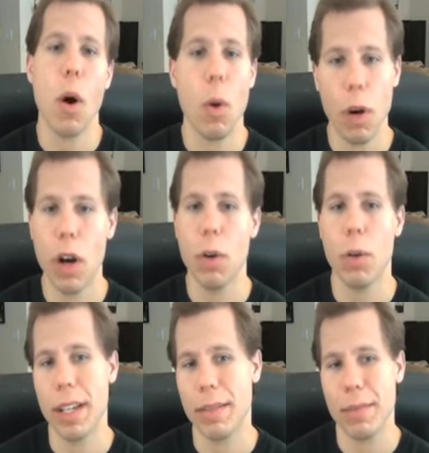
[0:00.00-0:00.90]
Hulk
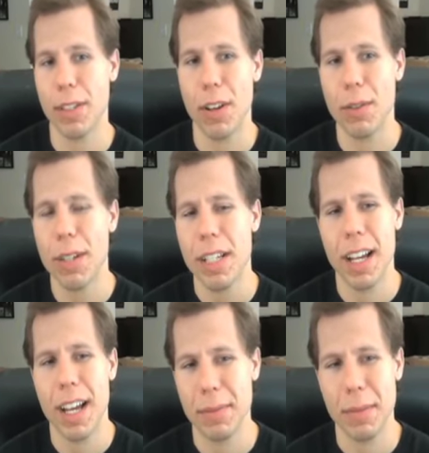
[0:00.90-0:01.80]
Hogan. So,
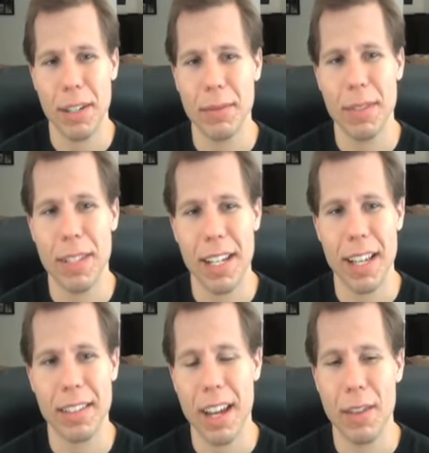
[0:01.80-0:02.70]
you know,
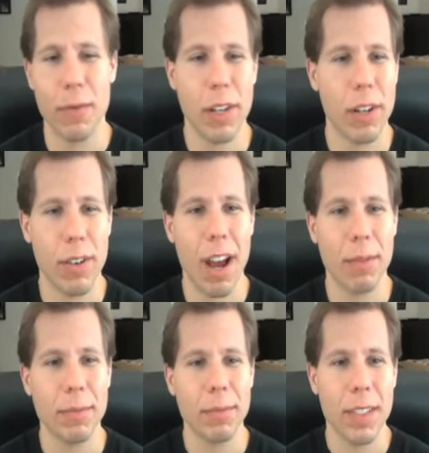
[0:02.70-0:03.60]
TNA's got to figure
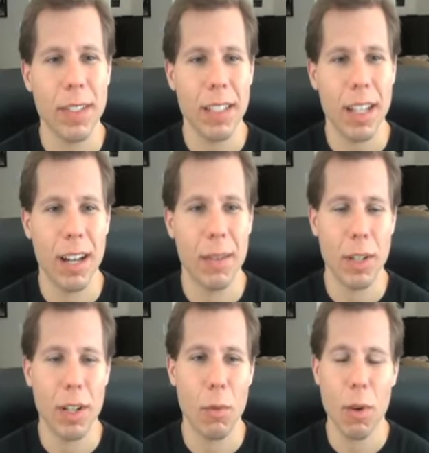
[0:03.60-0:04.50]
out, you
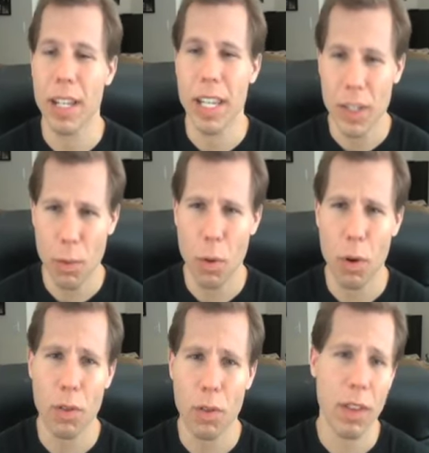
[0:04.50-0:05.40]
know, what he's
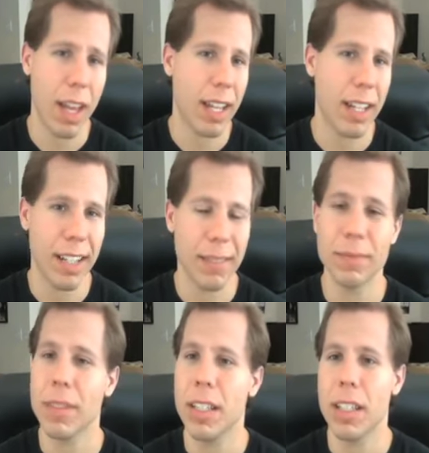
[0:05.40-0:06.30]
worth, and,
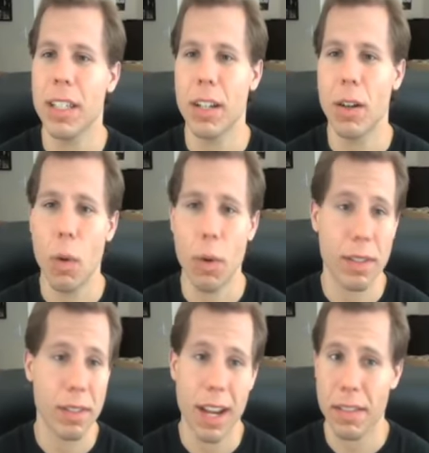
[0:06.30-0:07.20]
you know,
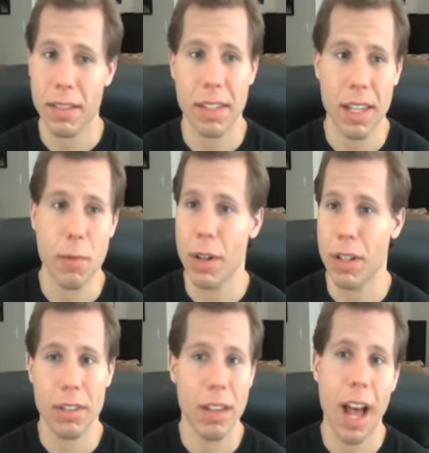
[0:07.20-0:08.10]
Hogan's got to see
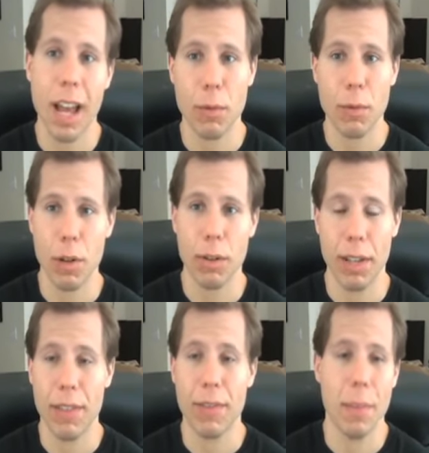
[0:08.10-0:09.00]
which side will
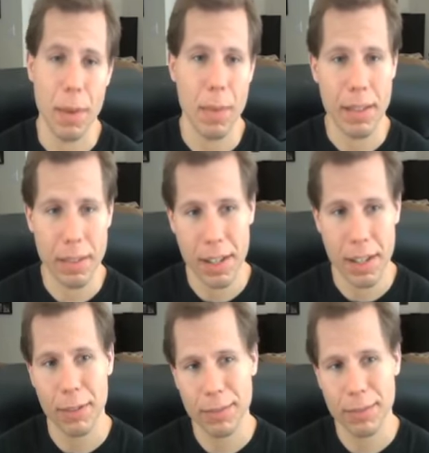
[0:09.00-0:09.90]
give him the best deal.